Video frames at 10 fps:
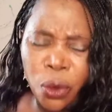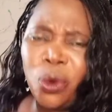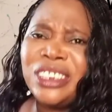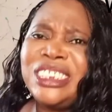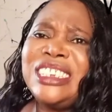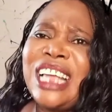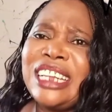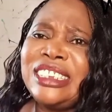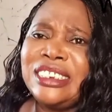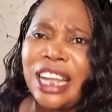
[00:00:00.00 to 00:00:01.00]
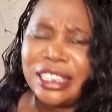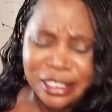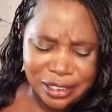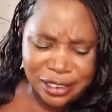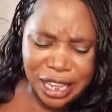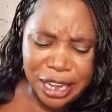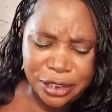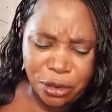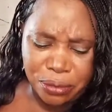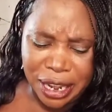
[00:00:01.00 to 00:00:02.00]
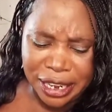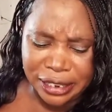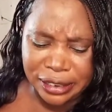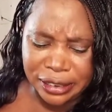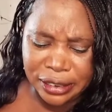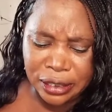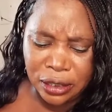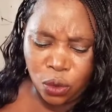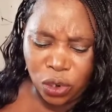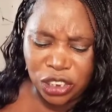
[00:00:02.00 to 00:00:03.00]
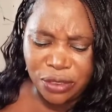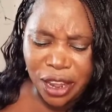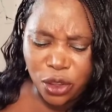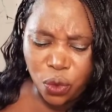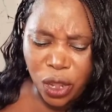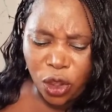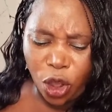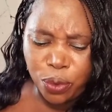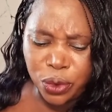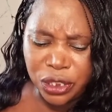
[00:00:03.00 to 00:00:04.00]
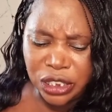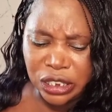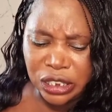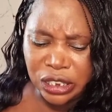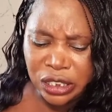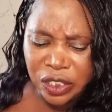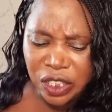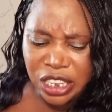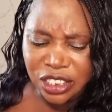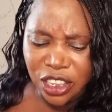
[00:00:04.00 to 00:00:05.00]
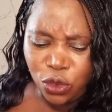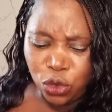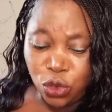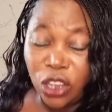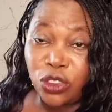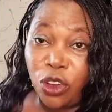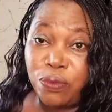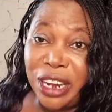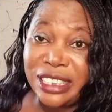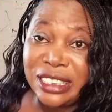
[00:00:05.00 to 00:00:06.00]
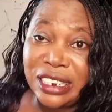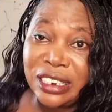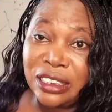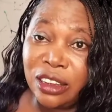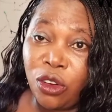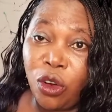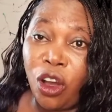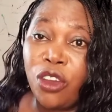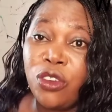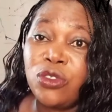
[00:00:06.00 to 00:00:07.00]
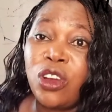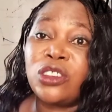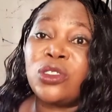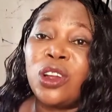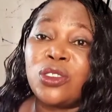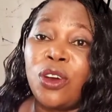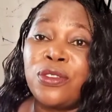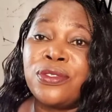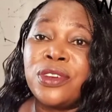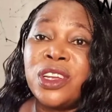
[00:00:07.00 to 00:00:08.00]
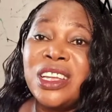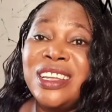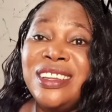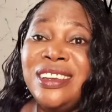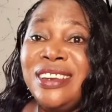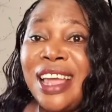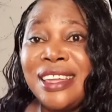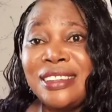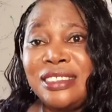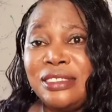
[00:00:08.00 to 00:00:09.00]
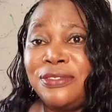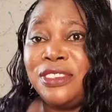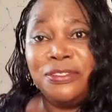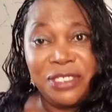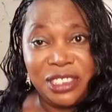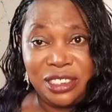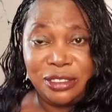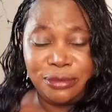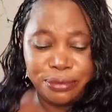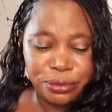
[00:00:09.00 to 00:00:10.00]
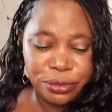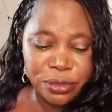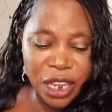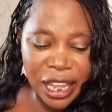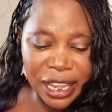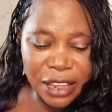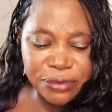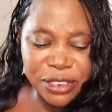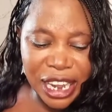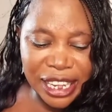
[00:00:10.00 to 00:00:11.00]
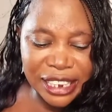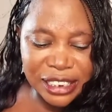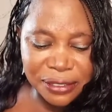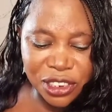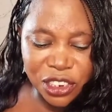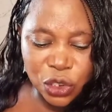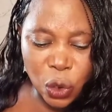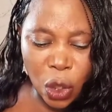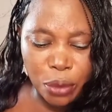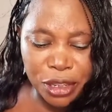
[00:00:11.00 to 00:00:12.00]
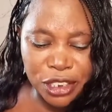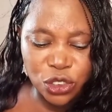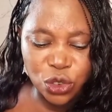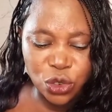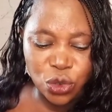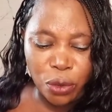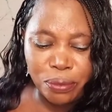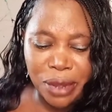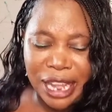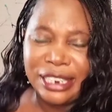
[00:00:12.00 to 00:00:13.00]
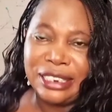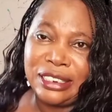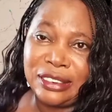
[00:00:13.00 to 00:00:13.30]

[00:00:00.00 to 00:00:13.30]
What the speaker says: What is that thing that is inside your mind? Whatever you wake up with it, is it you thought of blessing or you just thought of negativity? If negative things come into your mind,